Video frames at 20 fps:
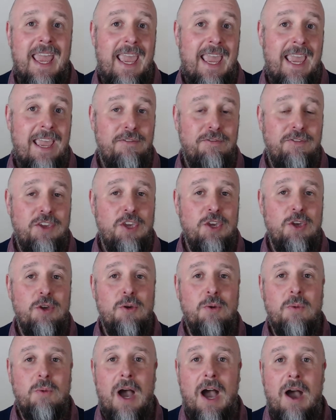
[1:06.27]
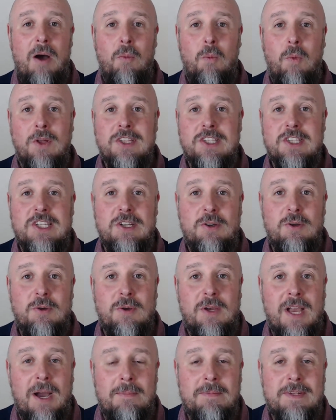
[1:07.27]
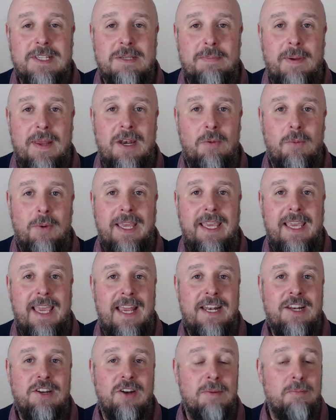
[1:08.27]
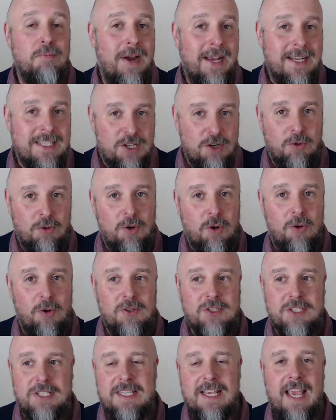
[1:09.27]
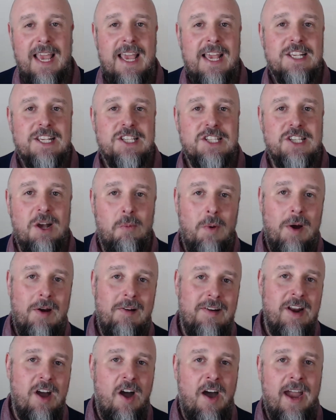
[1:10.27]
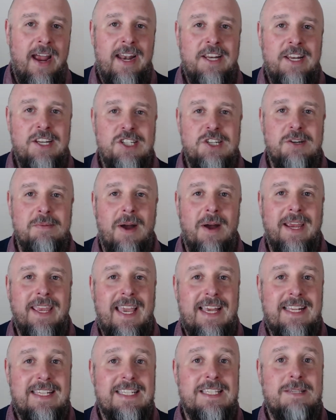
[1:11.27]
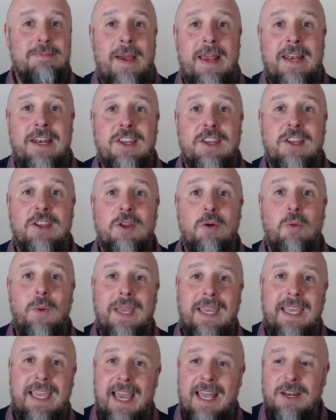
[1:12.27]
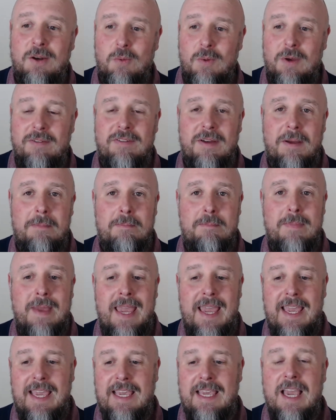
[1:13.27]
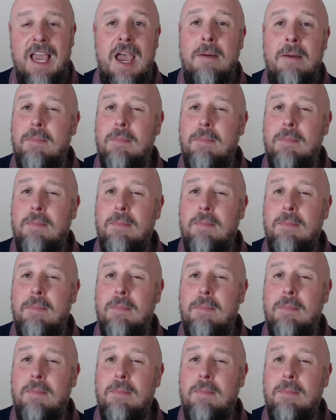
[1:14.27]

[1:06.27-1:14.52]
if you want to come and spend a weekend on a practical course somewhere in Ireland, you might get to spend the weekend with me.